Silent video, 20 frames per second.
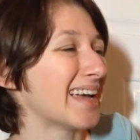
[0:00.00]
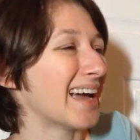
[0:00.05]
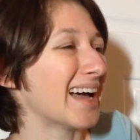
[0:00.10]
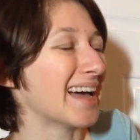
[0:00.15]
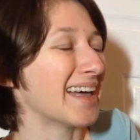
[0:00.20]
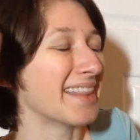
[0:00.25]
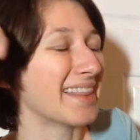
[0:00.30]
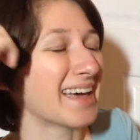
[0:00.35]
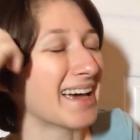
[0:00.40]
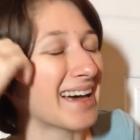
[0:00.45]

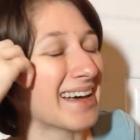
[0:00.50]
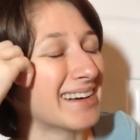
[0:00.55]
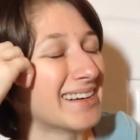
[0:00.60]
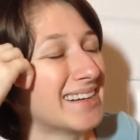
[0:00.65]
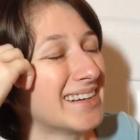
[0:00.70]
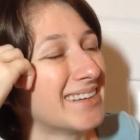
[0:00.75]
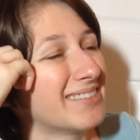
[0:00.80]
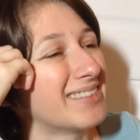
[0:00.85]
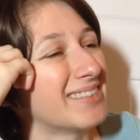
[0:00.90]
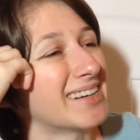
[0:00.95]
yeah, that.
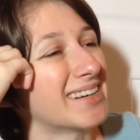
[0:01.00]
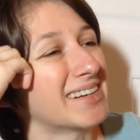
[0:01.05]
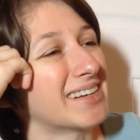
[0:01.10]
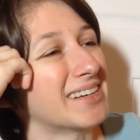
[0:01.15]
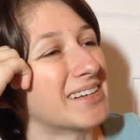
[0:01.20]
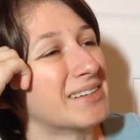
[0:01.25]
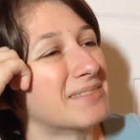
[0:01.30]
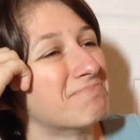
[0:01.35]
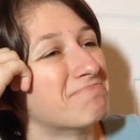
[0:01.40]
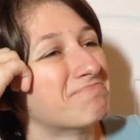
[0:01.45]
But,
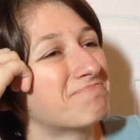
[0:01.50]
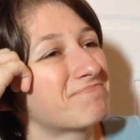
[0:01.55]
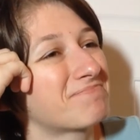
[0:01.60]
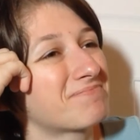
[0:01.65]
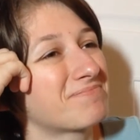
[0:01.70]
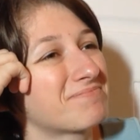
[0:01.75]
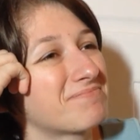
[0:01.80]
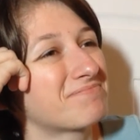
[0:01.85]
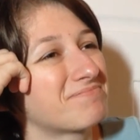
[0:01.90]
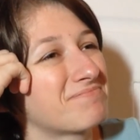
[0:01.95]
um,
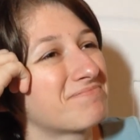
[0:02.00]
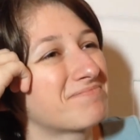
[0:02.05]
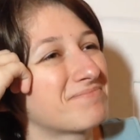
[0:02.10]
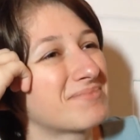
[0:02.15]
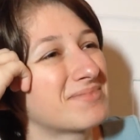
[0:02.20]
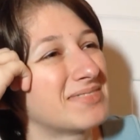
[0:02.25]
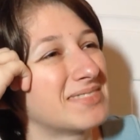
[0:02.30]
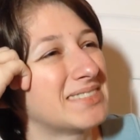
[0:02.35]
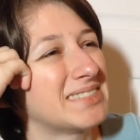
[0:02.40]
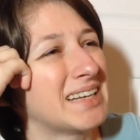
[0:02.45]

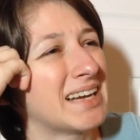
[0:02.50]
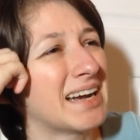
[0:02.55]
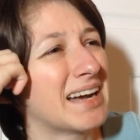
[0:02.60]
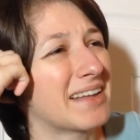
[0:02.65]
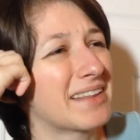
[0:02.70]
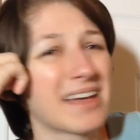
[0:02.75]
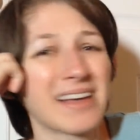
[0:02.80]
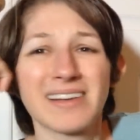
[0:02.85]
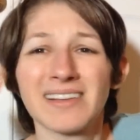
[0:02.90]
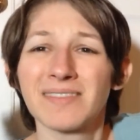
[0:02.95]

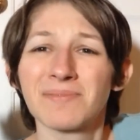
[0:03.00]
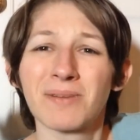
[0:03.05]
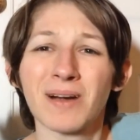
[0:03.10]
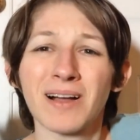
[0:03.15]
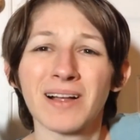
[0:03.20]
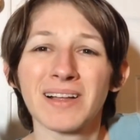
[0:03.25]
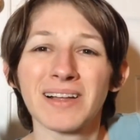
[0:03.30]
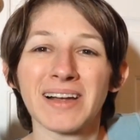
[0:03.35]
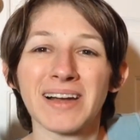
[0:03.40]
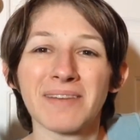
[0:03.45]
yeah, that is
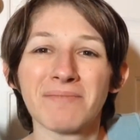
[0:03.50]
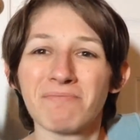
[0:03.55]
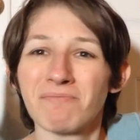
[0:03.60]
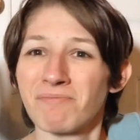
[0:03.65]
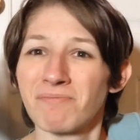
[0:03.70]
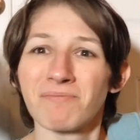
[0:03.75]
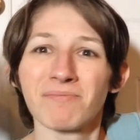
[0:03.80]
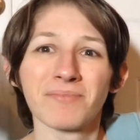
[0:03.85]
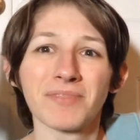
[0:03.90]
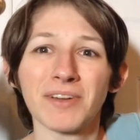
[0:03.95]
probably
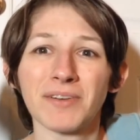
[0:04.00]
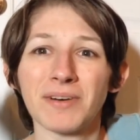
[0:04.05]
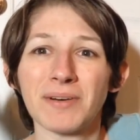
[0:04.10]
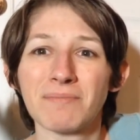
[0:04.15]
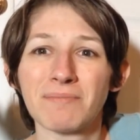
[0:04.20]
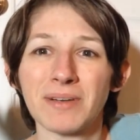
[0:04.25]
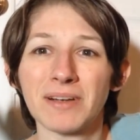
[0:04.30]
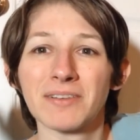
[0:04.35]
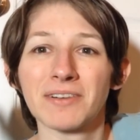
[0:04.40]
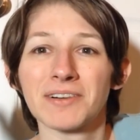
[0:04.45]
the
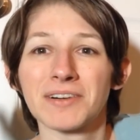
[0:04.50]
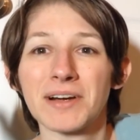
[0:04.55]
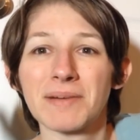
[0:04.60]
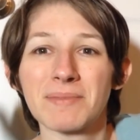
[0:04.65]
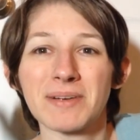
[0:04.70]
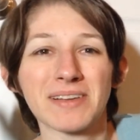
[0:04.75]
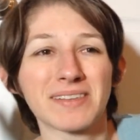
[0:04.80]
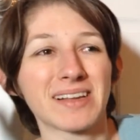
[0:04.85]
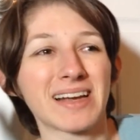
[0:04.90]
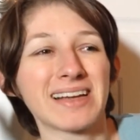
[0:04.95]
one big
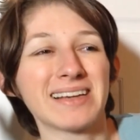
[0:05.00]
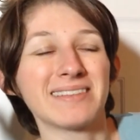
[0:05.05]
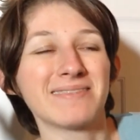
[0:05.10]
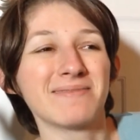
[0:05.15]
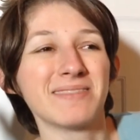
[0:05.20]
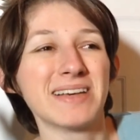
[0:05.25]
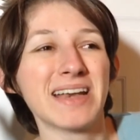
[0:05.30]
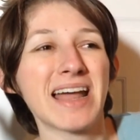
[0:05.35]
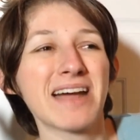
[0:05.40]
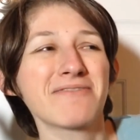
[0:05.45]
regret because I
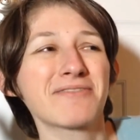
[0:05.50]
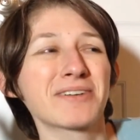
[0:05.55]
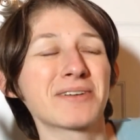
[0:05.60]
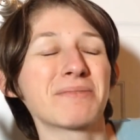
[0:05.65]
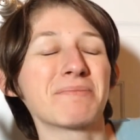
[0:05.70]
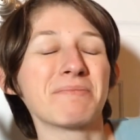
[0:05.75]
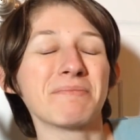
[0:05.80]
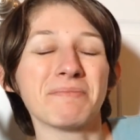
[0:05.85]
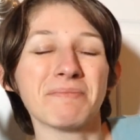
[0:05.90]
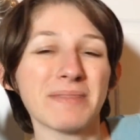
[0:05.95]

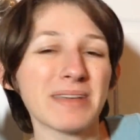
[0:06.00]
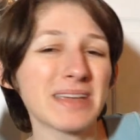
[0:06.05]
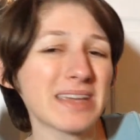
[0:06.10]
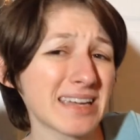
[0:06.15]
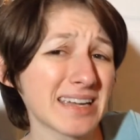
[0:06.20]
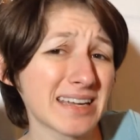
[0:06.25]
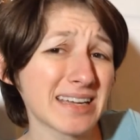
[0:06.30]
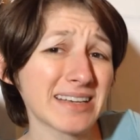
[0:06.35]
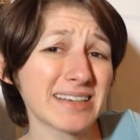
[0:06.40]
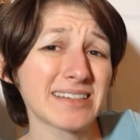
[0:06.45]
never
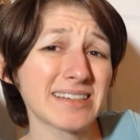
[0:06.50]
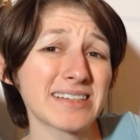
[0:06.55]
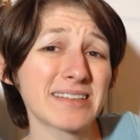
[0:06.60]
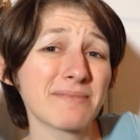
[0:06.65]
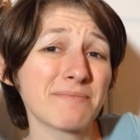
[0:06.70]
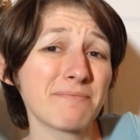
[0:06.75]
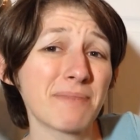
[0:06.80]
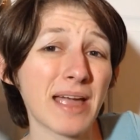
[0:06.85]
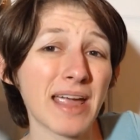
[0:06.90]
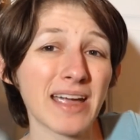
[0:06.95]
mean
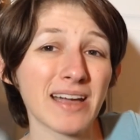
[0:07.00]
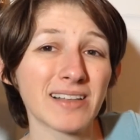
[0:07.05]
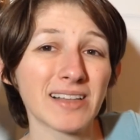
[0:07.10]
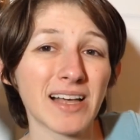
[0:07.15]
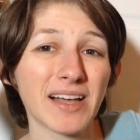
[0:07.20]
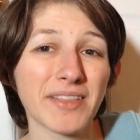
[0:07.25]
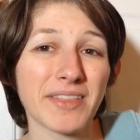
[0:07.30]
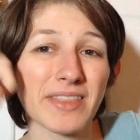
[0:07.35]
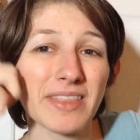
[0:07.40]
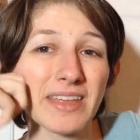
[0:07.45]
to bail
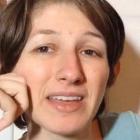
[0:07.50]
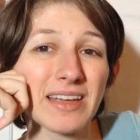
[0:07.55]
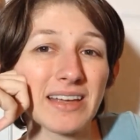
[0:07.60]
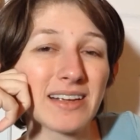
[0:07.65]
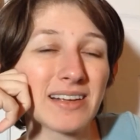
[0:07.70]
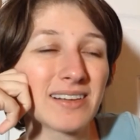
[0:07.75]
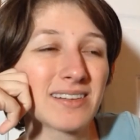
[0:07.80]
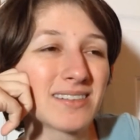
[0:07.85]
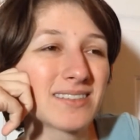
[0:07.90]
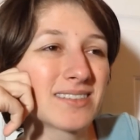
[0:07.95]
on
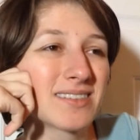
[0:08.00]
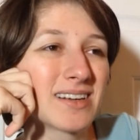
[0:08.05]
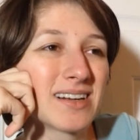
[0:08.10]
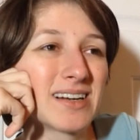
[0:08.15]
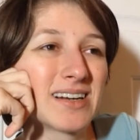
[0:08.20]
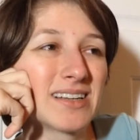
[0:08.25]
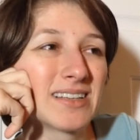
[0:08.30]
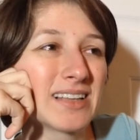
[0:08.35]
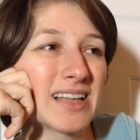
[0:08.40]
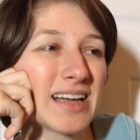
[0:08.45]
things
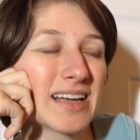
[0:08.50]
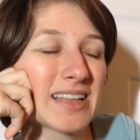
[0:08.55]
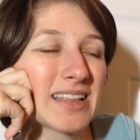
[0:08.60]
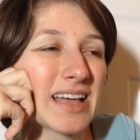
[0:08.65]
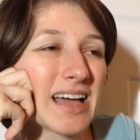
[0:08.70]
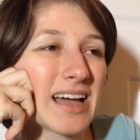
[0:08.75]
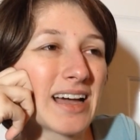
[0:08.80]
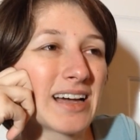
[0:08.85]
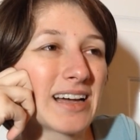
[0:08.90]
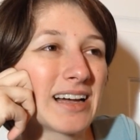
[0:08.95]
like
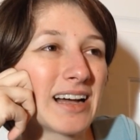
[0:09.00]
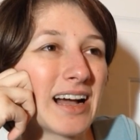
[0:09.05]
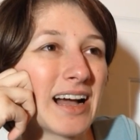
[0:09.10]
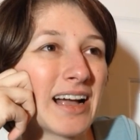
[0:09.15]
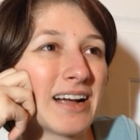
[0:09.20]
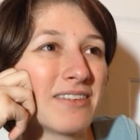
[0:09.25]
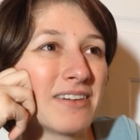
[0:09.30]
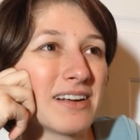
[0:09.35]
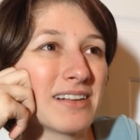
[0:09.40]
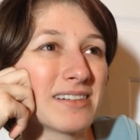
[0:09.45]
that.
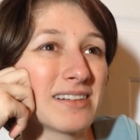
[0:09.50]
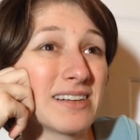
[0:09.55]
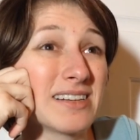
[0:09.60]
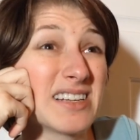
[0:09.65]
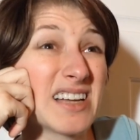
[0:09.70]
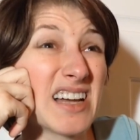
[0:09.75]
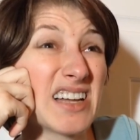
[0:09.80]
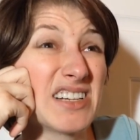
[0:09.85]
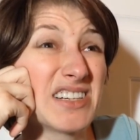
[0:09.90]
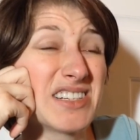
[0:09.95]
I always
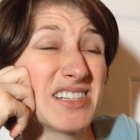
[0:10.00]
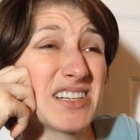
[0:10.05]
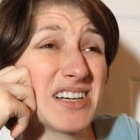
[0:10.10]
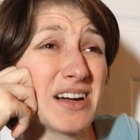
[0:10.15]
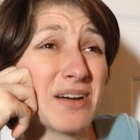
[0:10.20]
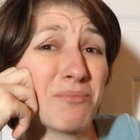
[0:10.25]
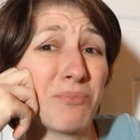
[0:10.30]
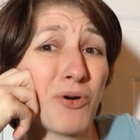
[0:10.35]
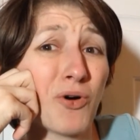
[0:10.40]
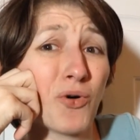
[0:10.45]
intend
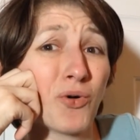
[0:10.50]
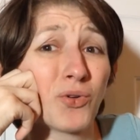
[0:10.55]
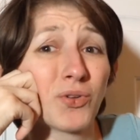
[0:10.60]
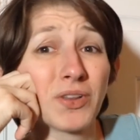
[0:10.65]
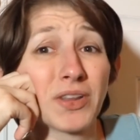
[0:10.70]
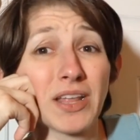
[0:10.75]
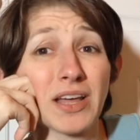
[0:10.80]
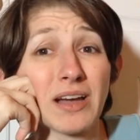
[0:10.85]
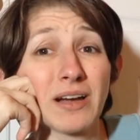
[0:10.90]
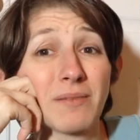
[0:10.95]
to
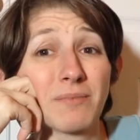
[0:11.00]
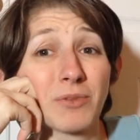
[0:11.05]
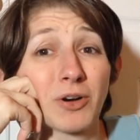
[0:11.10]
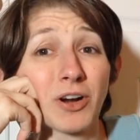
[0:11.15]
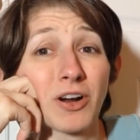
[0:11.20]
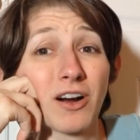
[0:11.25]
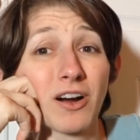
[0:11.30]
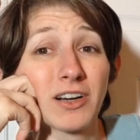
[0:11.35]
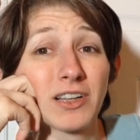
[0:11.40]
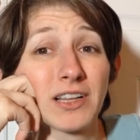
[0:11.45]
uphold them
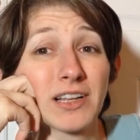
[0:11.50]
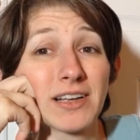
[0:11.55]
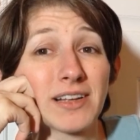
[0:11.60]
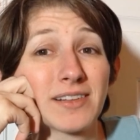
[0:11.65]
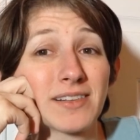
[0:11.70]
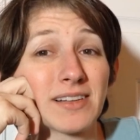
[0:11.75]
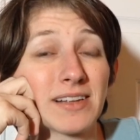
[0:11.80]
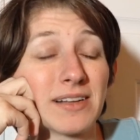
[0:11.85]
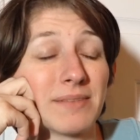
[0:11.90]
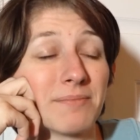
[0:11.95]

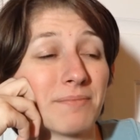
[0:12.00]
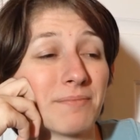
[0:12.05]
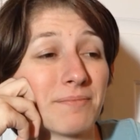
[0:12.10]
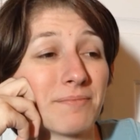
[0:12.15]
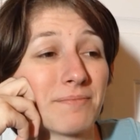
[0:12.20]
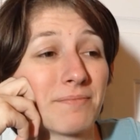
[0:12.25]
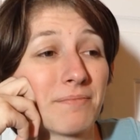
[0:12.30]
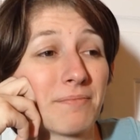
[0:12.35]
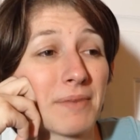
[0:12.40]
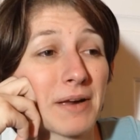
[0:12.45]
regardless and
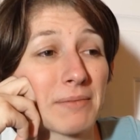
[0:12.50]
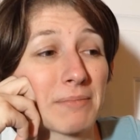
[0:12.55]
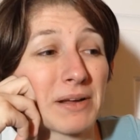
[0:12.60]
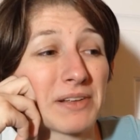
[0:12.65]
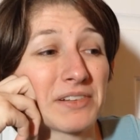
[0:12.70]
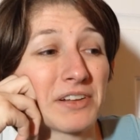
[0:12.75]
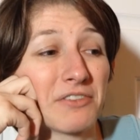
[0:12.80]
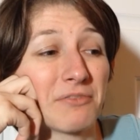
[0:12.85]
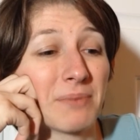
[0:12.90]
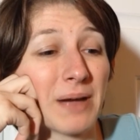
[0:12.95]
pick
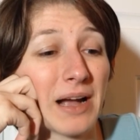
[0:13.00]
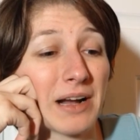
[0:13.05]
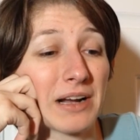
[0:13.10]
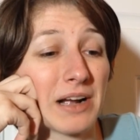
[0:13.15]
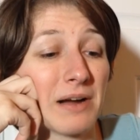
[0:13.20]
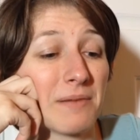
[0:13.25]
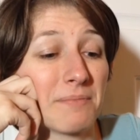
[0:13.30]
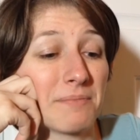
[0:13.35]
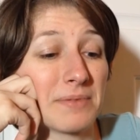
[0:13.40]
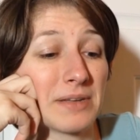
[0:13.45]
myself
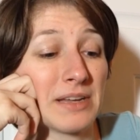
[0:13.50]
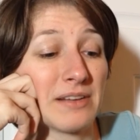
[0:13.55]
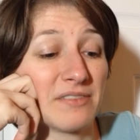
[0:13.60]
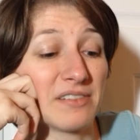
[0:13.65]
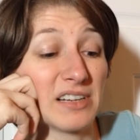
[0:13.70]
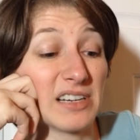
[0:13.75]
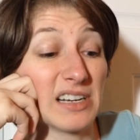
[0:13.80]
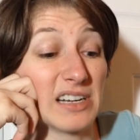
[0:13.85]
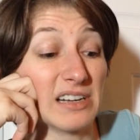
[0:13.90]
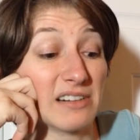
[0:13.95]
back up
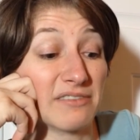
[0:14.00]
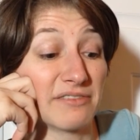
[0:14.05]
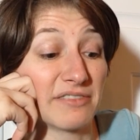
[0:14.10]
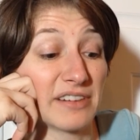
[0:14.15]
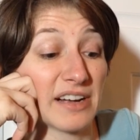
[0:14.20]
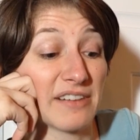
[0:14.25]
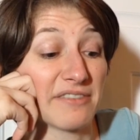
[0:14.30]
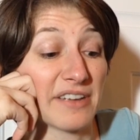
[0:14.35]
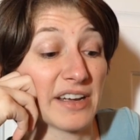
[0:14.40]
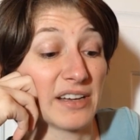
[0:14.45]
even if
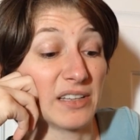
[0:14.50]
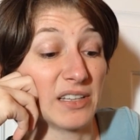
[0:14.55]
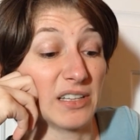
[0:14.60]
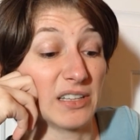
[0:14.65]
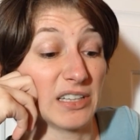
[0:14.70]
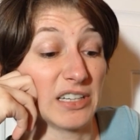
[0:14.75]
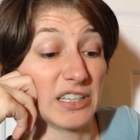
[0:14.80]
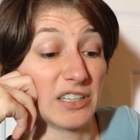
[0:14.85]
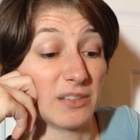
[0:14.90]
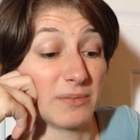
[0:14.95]
I fail
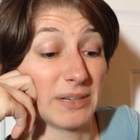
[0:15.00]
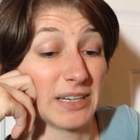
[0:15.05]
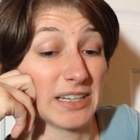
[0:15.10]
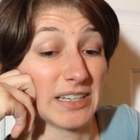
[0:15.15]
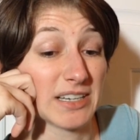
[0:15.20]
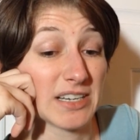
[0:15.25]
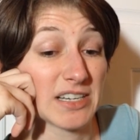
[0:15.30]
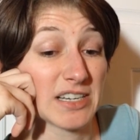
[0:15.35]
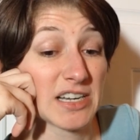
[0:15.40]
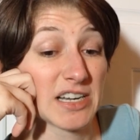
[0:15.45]
a little
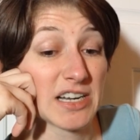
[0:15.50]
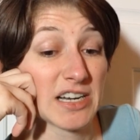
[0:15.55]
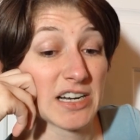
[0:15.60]
bit.